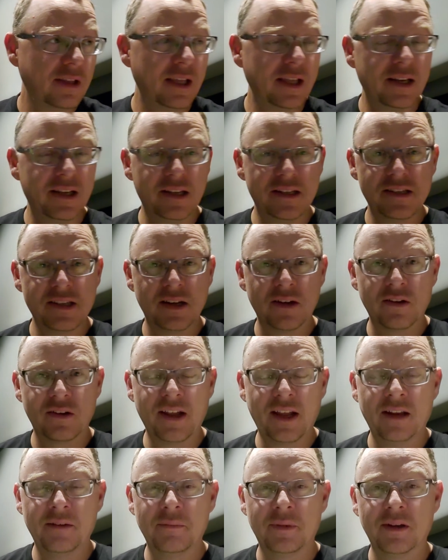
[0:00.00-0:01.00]
and it's
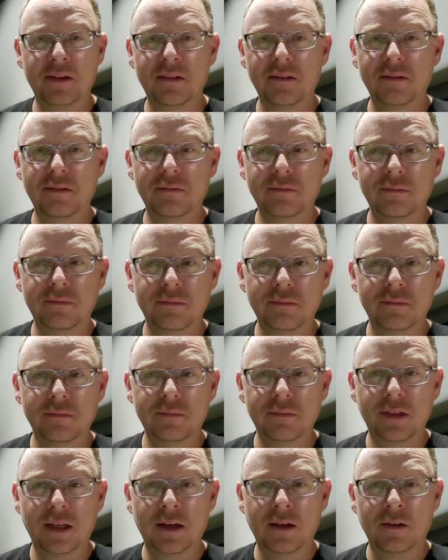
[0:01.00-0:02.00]
entertainment.
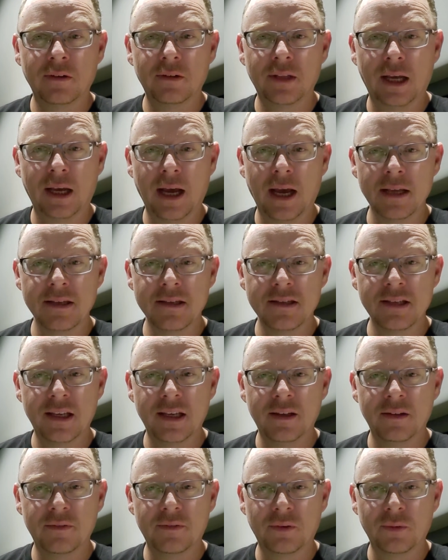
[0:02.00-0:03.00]
You know, that I see
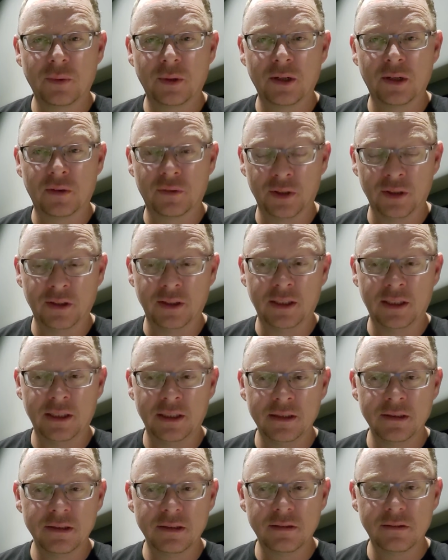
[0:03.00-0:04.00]
it for what it really
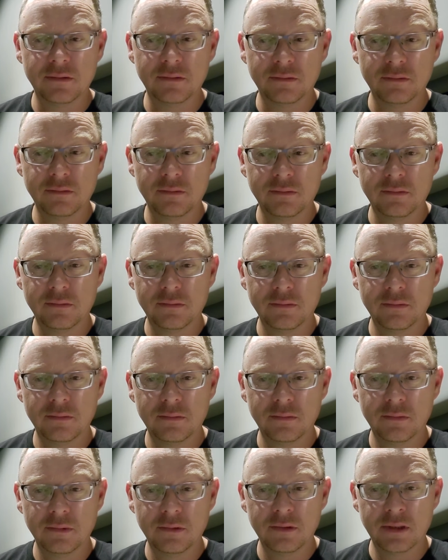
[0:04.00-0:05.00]
is.
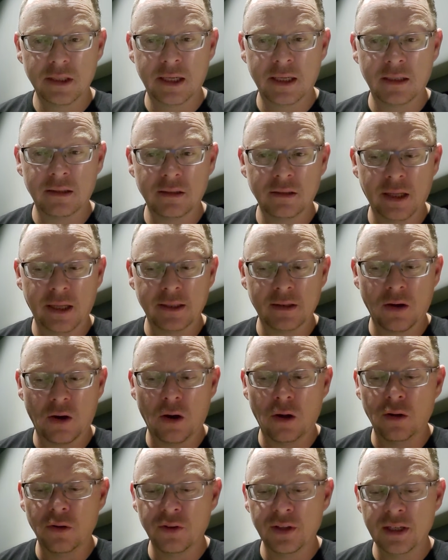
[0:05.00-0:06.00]
That like
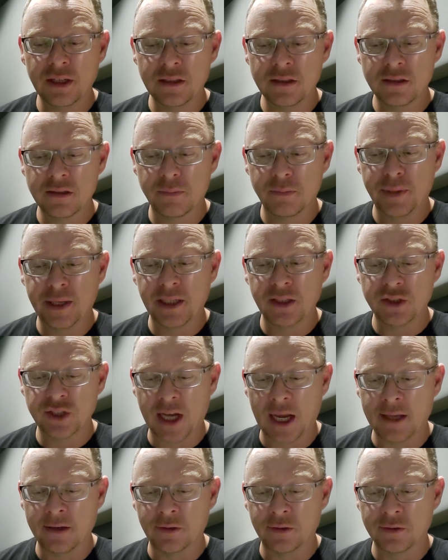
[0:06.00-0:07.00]
all these big
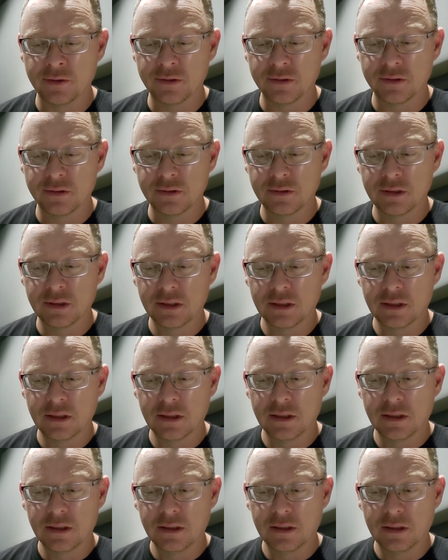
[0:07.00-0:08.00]
channels
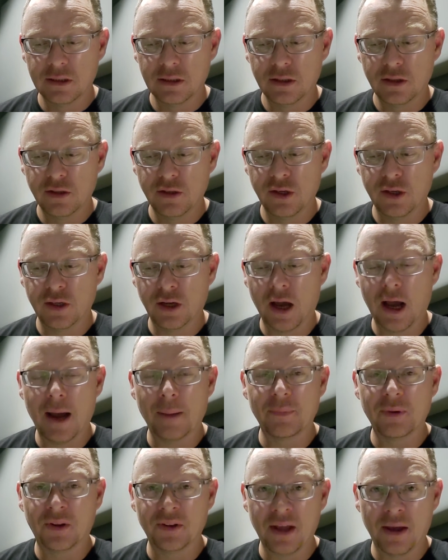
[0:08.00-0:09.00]
could have
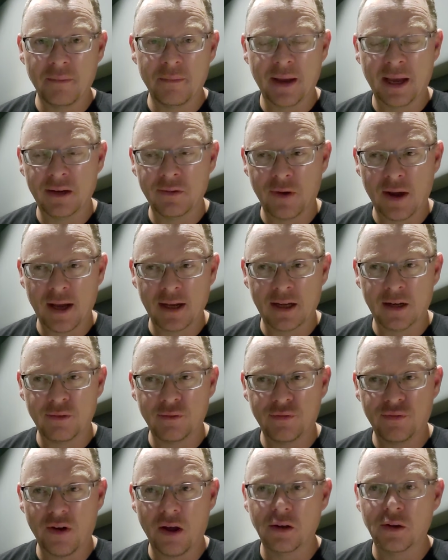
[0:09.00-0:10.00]
hopped on that bandwagon
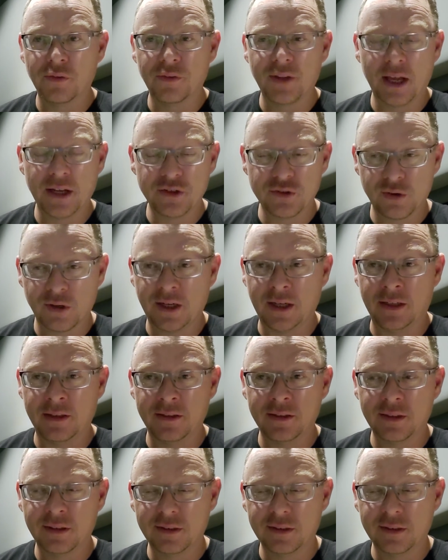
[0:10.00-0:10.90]
and followed that trend